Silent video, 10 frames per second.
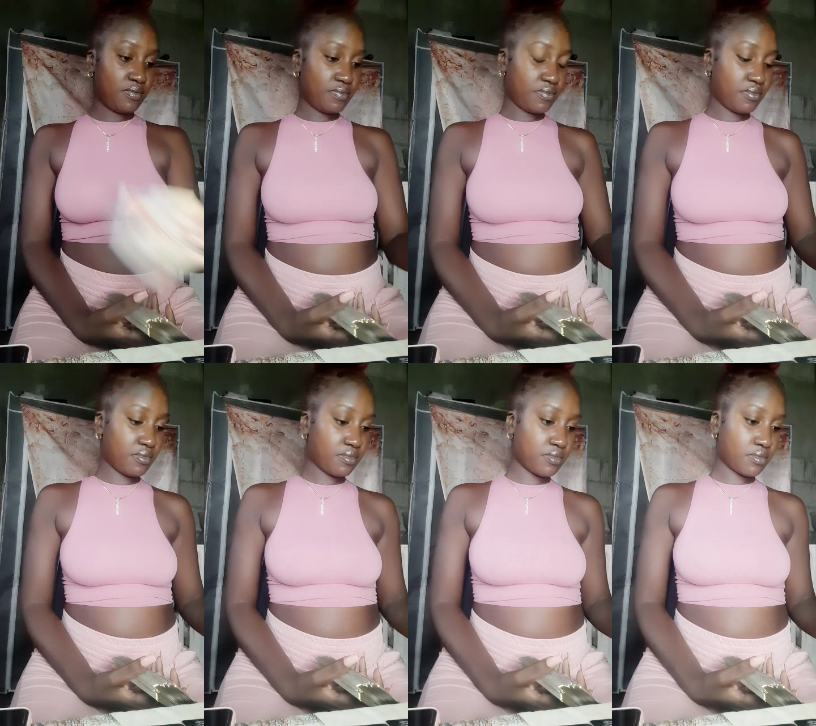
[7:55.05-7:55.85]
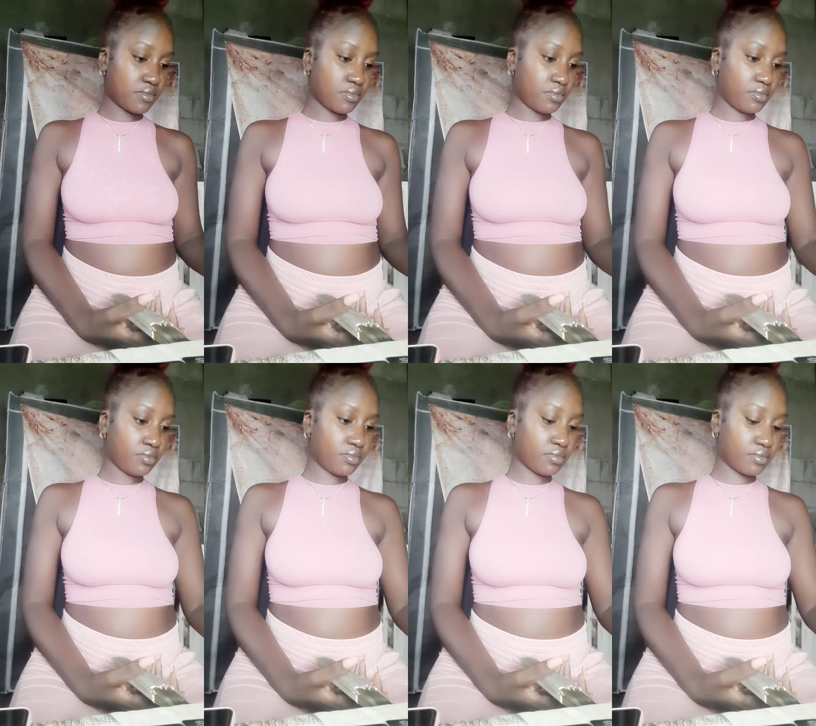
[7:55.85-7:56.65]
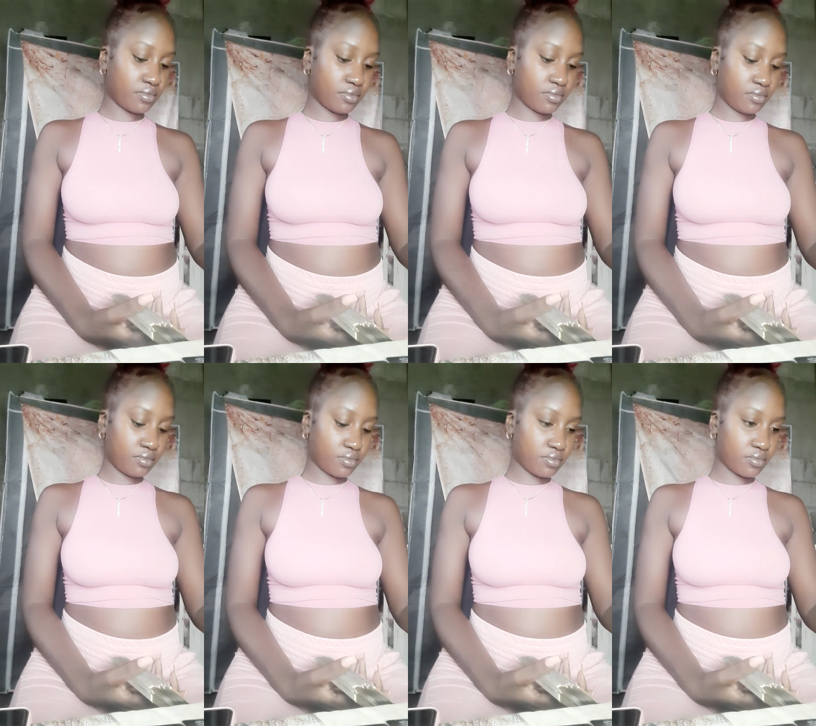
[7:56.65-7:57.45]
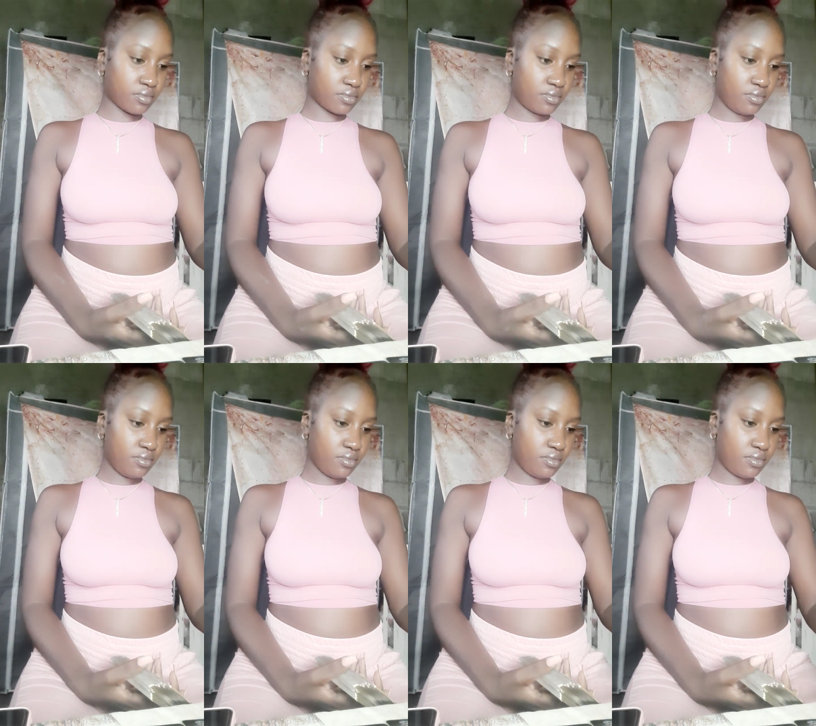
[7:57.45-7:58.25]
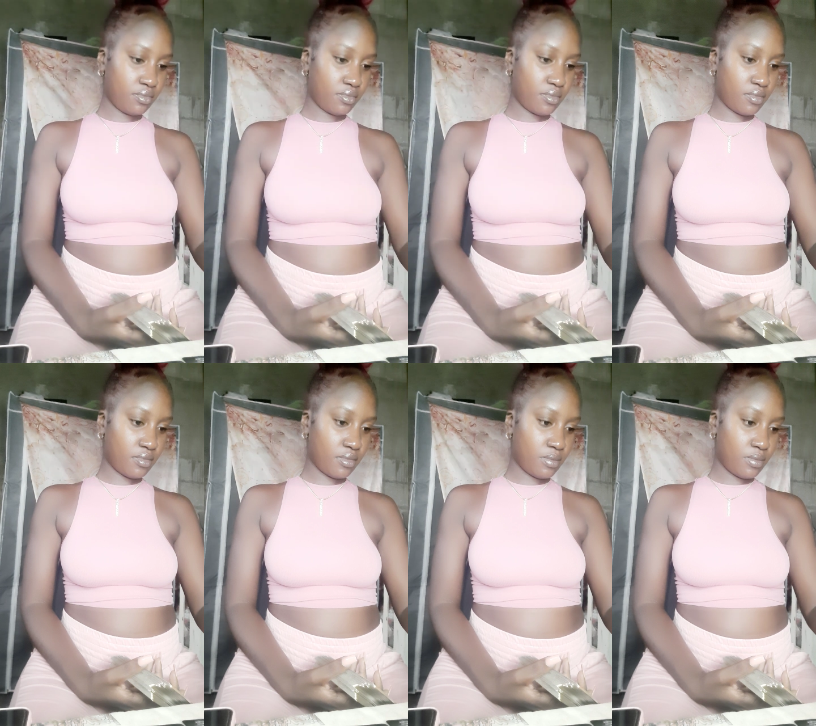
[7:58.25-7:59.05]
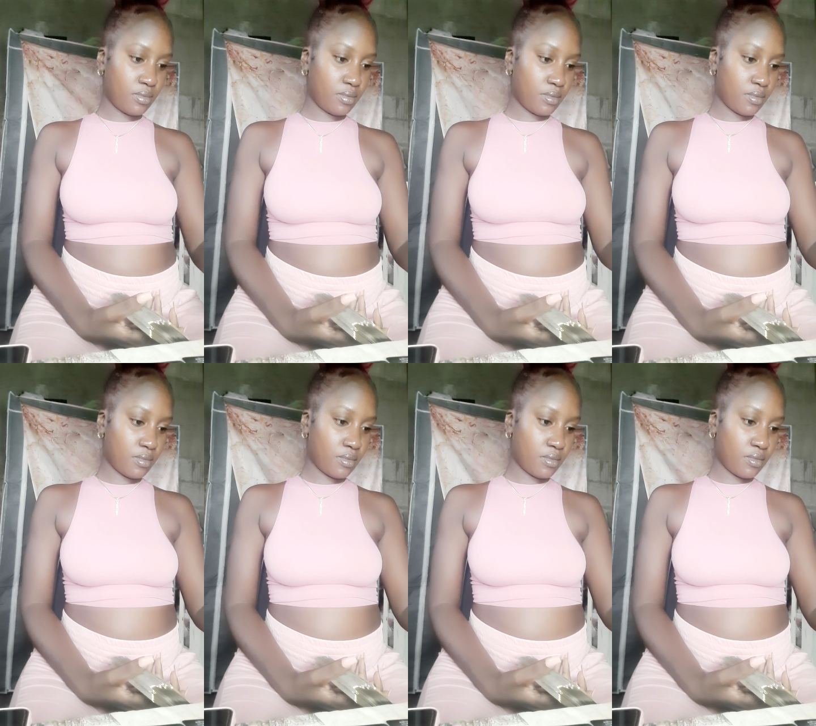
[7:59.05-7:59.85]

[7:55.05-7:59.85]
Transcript: [no speech]